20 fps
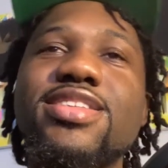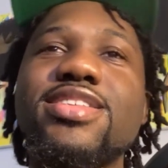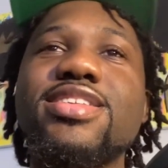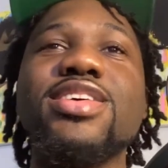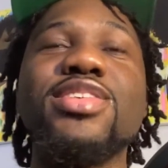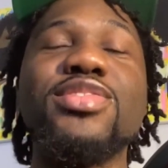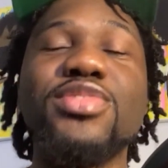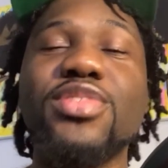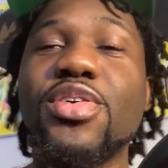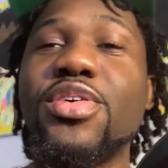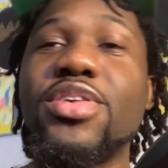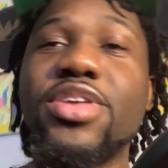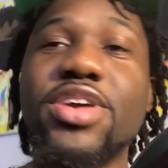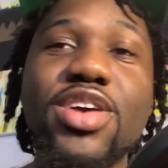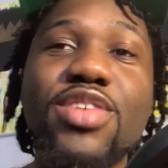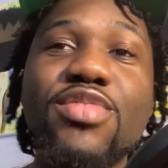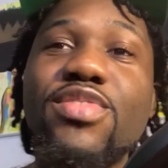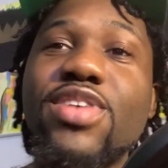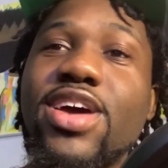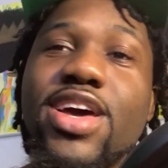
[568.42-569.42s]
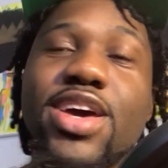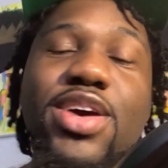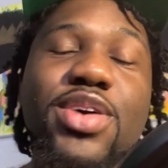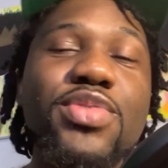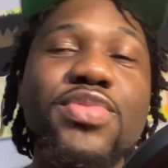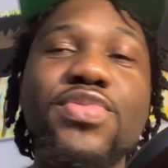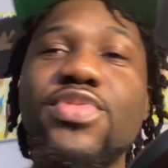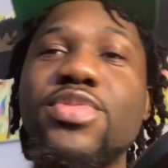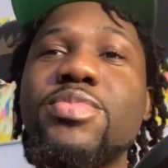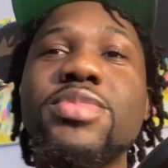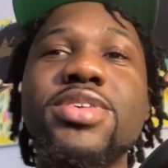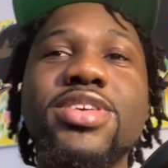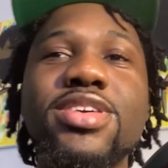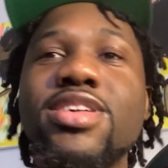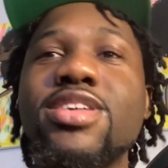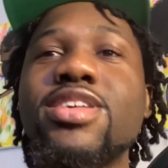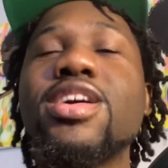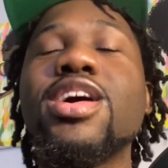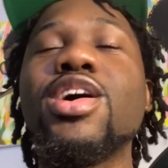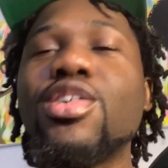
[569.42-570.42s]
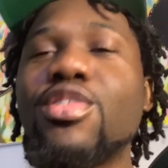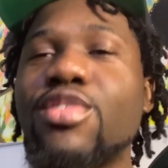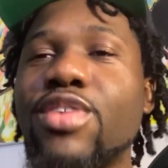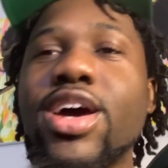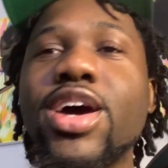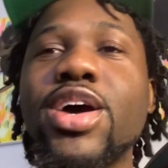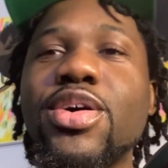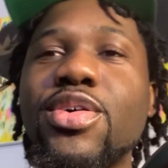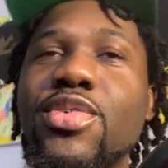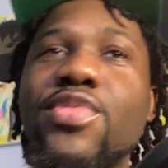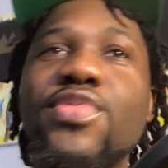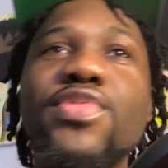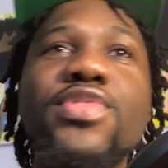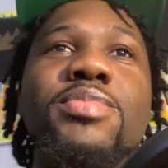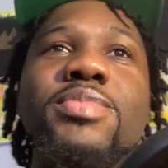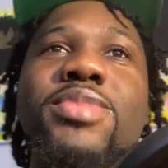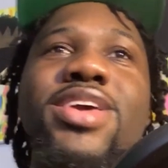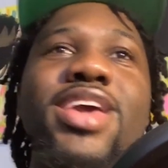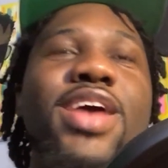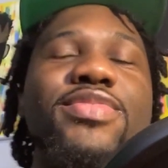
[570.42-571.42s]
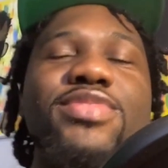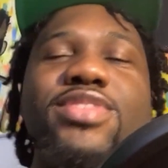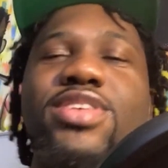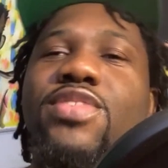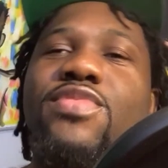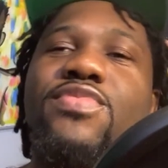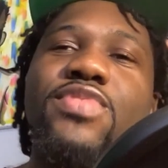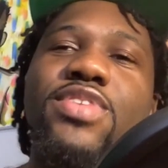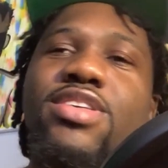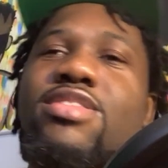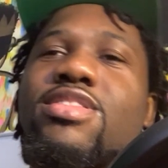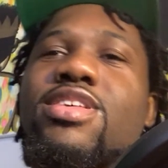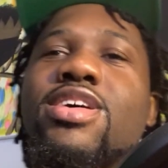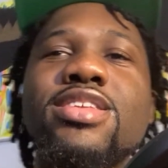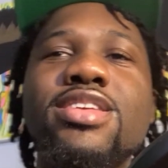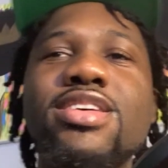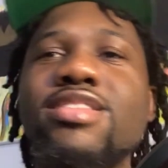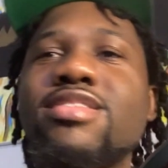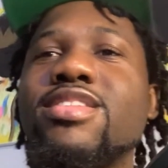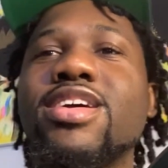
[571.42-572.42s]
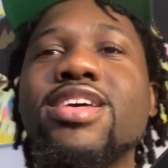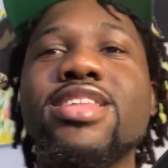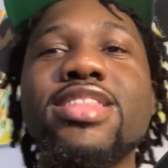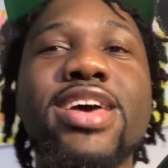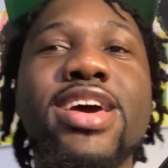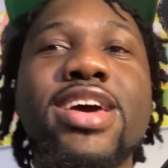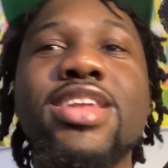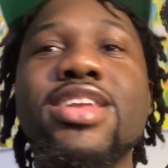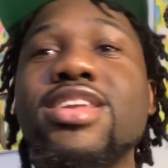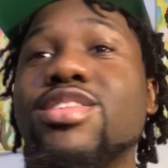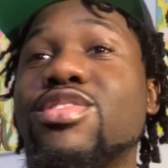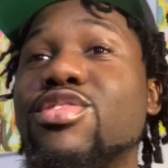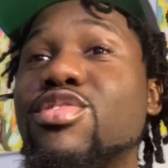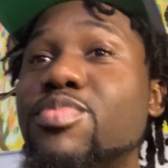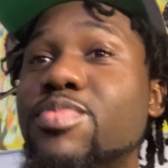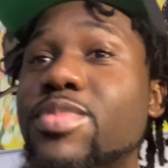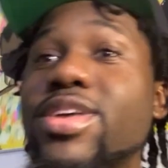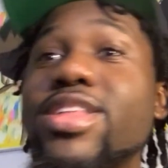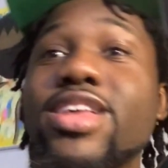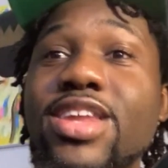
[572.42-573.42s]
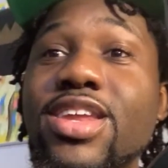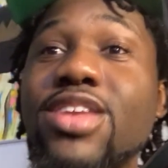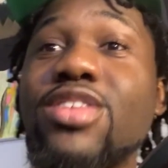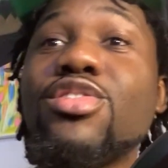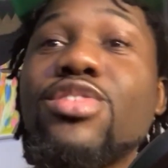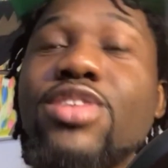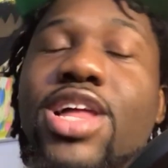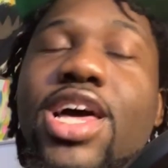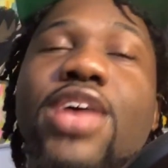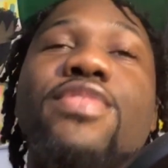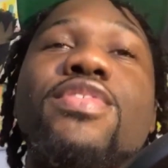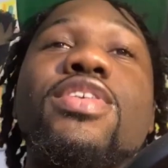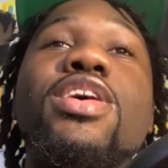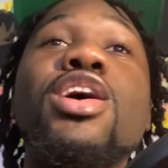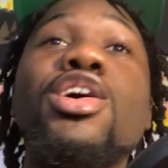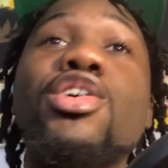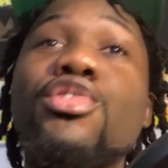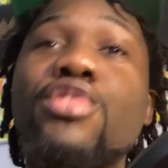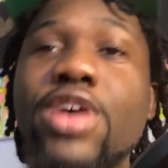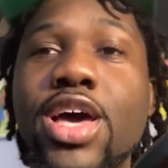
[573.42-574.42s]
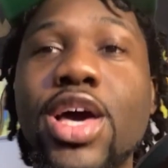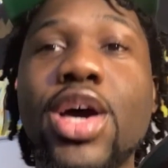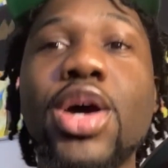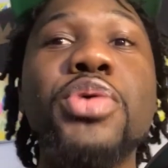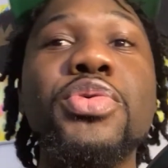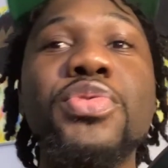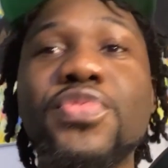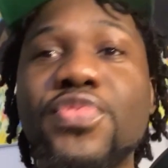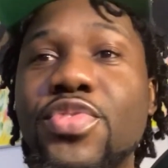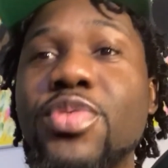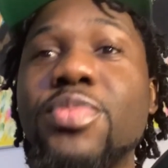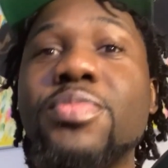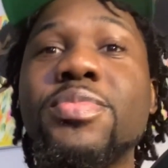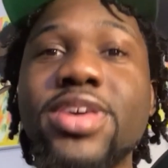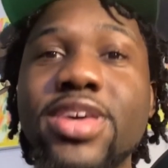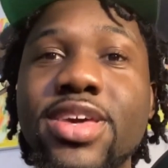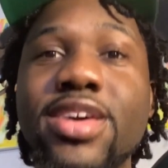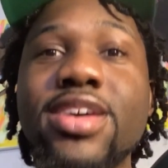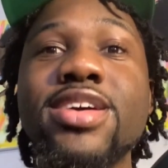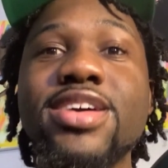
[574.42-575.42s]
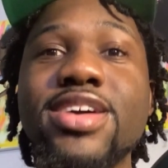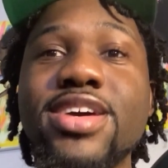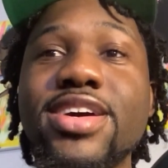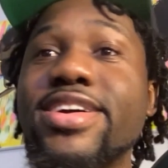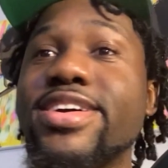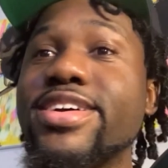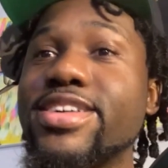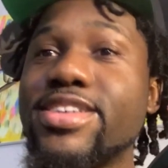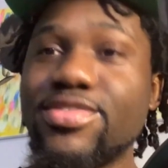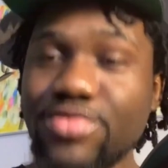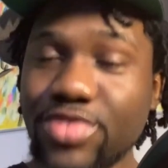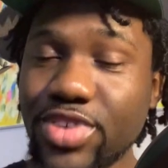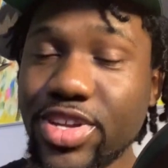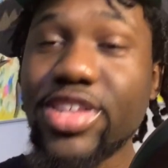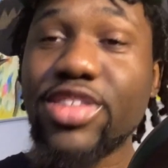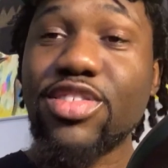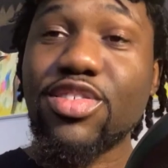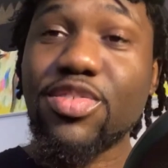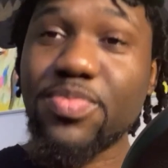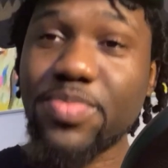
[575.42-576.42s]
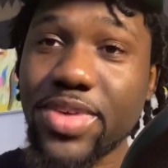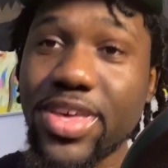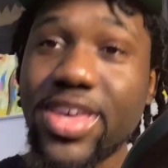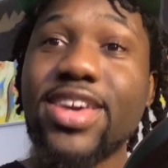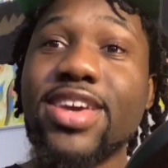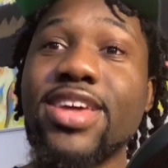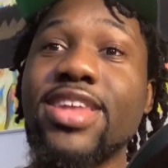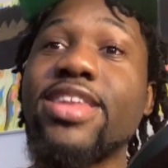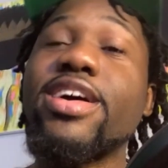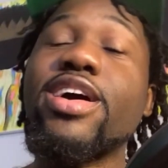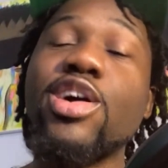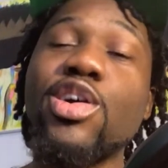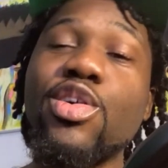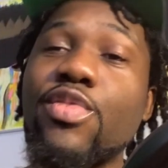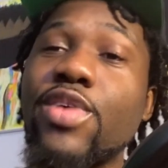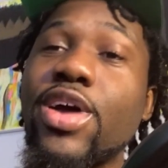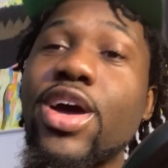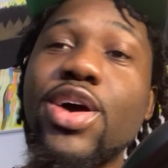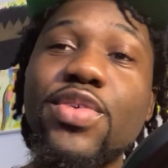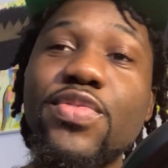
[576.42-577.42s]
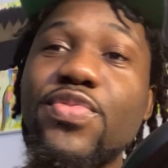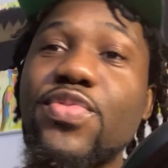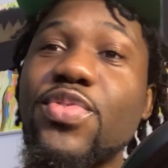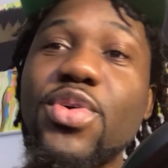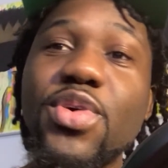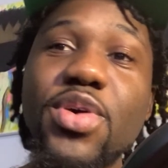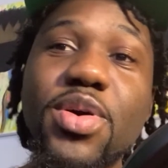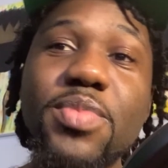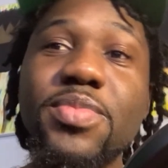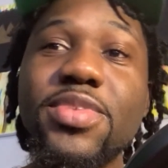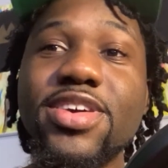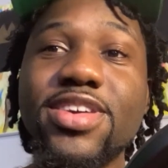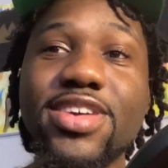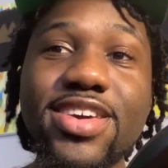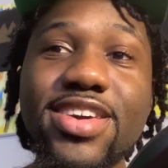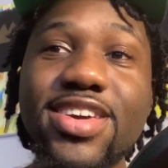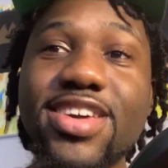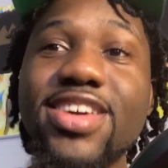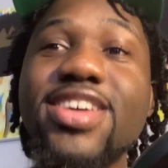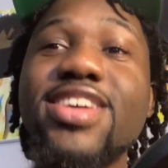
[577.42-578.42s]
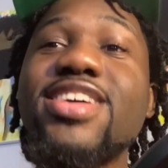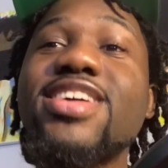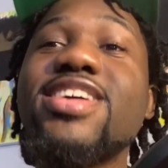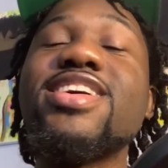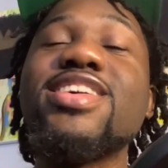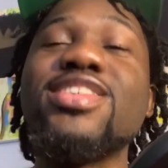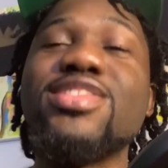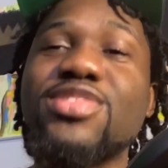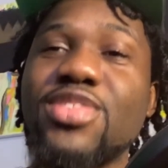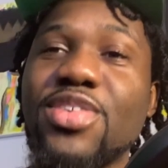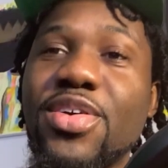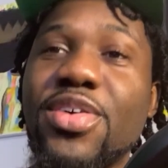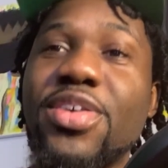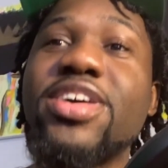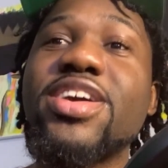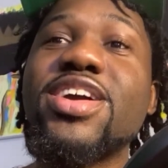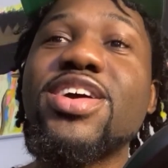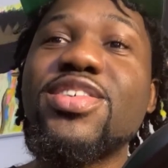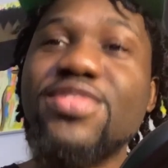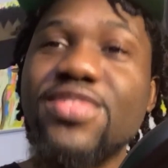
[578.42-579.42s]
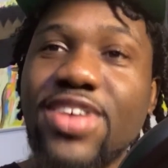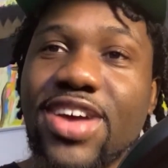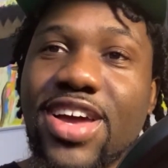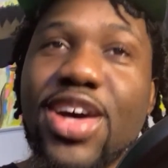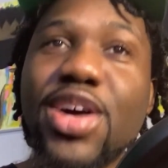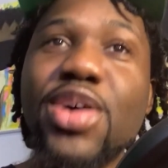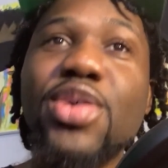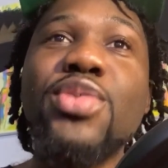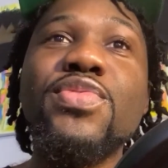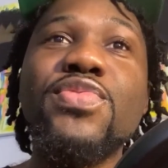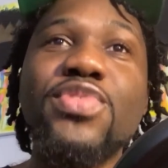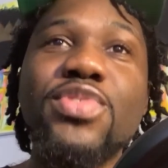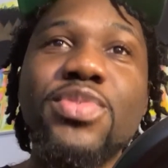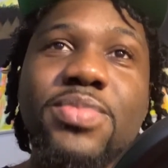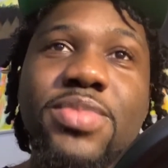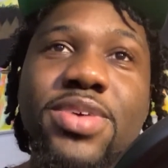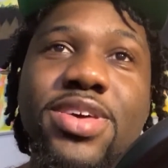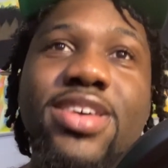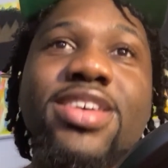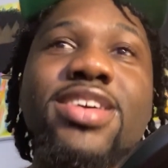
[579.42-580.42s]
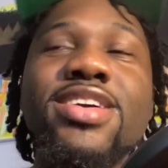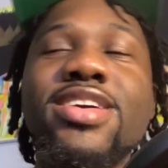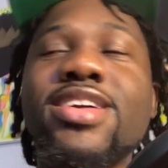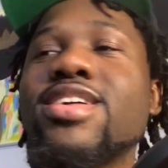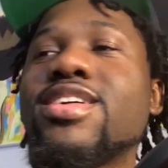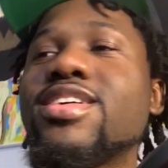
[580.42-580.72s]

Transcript: It's turning around for me, around for me. You have to confess that, dictate that. Speak that in your life. Around for me. Really speak it. Around for me. It's turning around for me.